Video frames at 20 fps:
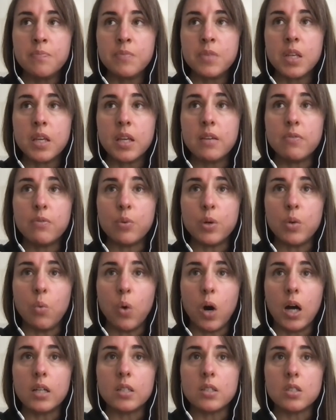If we
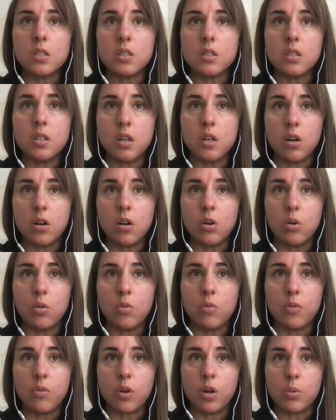want to know
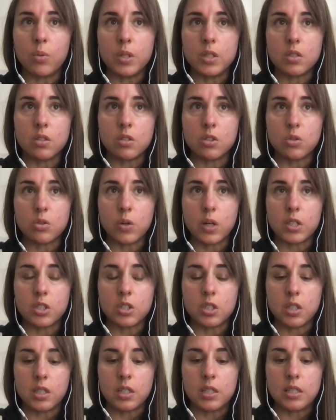for our research
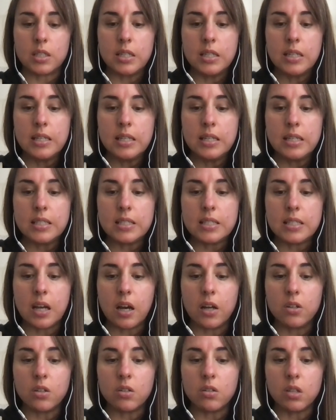question, is the
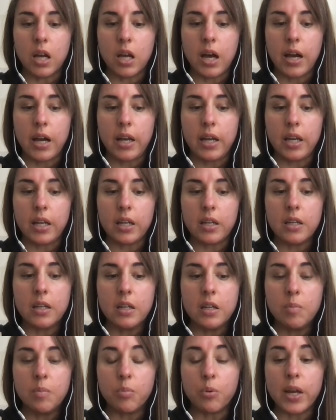underlying
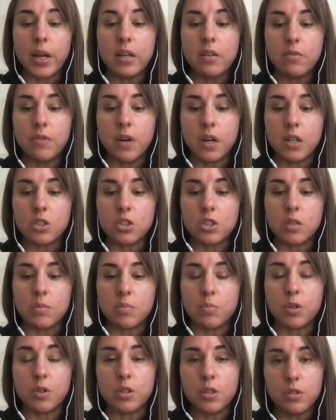brain function
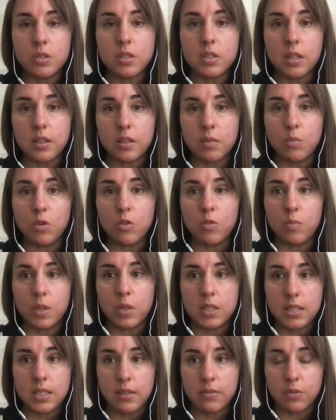producing the
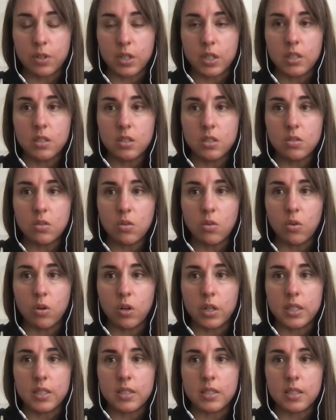movement different,
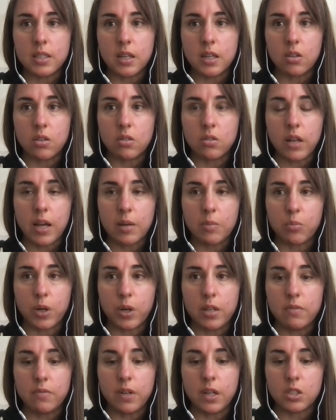or is the underlying
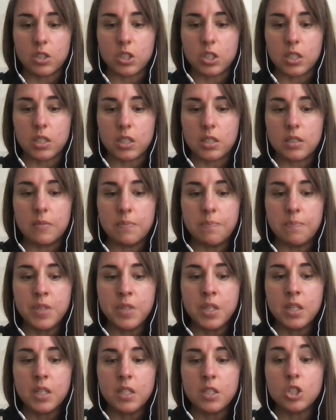brain function
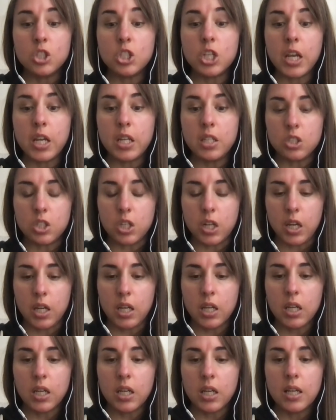
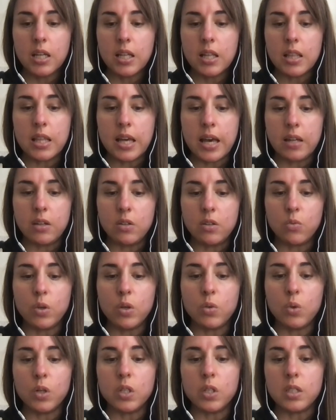changing, then
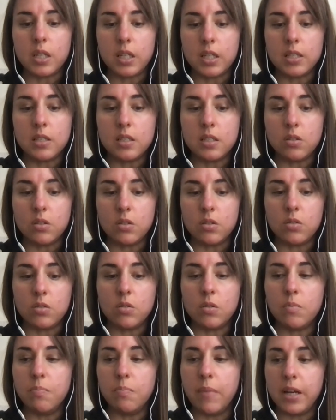we would need
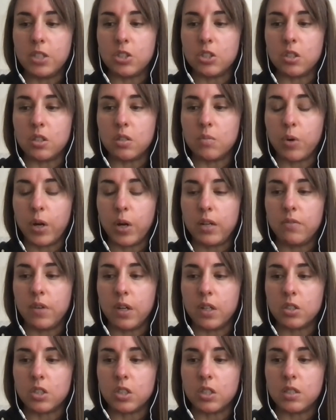to measure brain
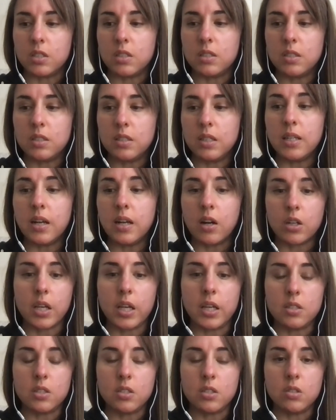function, in our
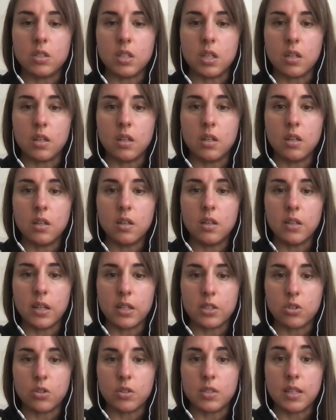case, using
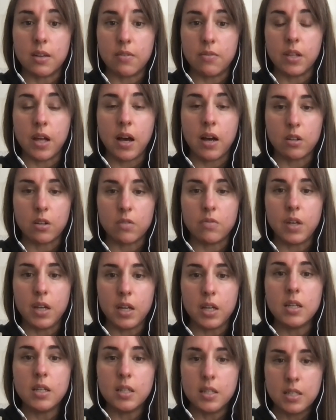
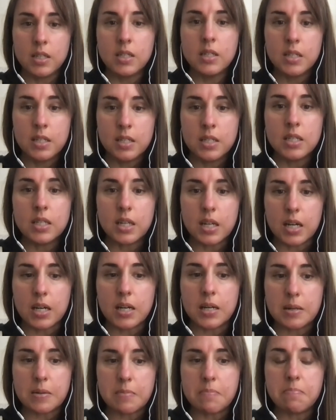electroencephalography.
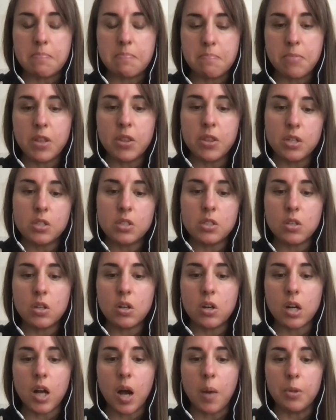But there
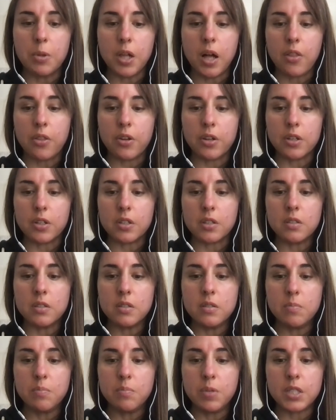are a couple other
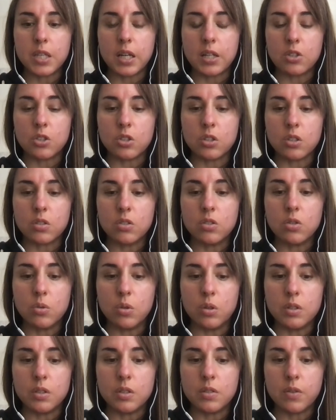potential
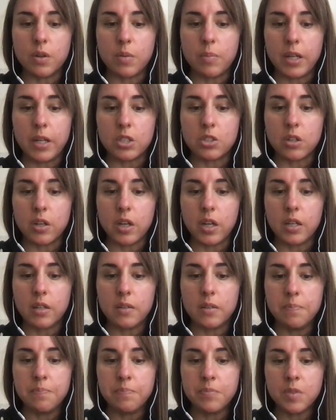tools for
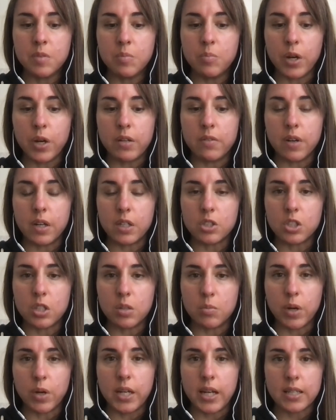measuring brain
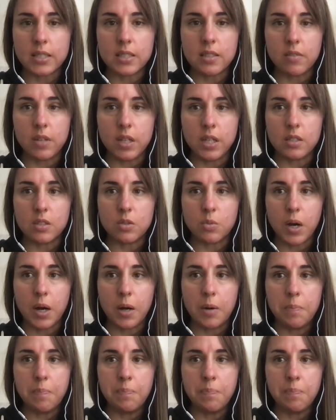function, brain activity as well.